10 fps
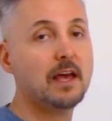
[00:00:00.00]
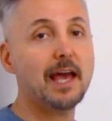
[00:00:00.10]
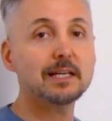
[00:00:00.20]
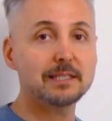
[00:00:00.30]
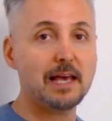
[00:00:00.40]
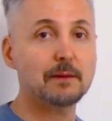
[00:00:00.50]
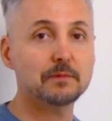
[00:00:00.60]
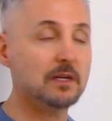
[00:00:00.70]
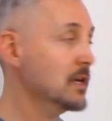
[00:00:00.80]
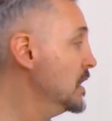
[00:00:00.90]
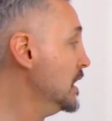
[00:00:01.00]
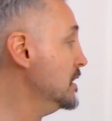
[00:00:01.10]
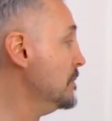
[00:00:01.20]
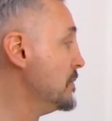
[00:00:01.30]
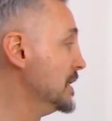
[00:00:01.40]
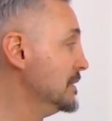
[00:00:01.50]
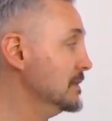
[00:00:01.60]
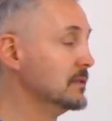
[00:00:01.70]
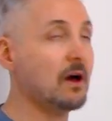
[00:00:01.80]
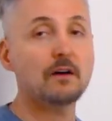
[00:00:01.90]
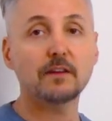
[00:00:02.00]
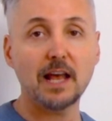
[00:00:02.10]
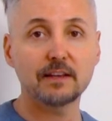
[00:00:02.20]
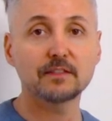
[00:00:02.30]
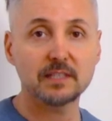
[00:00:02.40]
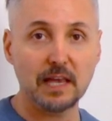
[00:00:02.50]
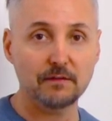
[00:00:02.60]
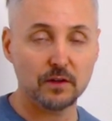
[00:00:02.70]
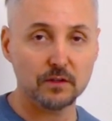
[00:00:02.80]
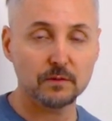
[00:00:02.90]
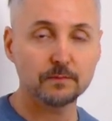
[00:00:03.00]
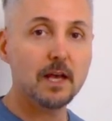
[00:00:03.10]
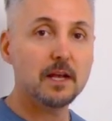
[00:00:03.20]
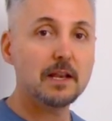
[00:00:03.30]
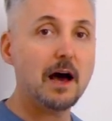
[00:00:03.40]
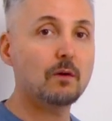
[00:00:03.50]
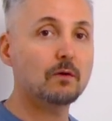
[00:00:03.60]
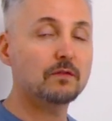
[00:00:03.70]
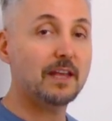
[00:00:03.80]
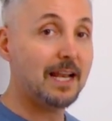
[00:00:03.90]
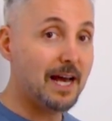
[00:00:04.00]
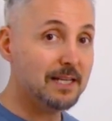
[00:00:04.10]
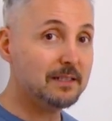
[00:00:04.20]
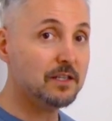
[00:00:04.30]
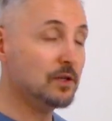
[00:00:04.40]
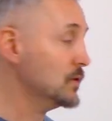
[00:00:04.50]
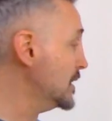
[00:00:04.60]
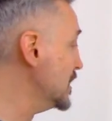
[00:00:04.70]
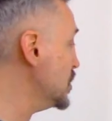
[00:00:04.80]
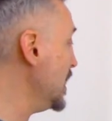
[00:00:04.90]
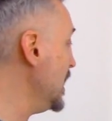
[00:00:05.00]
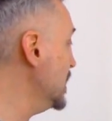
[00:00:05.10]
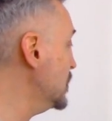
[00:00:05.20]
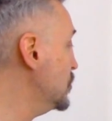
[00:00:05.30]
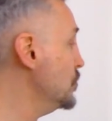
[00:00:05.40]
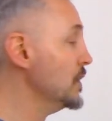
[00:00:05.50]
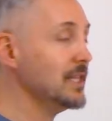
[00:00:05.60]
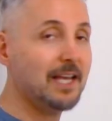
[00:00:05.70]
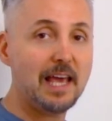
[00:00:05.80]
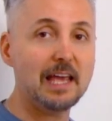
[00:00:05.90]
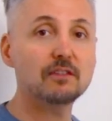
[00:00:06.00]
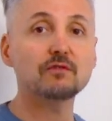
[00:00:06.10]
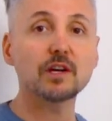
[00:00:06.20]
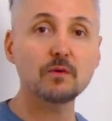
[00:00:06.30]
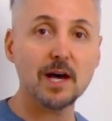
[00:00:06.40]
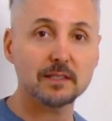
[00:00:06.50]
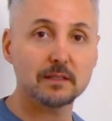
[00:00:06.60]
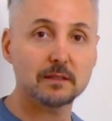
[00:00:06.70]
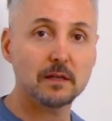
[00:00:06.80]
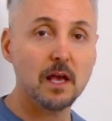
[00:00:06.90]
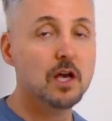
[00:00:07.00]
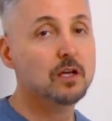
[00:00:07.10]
except in the presence of lifesavers. Now, the last usage is to indicate requests.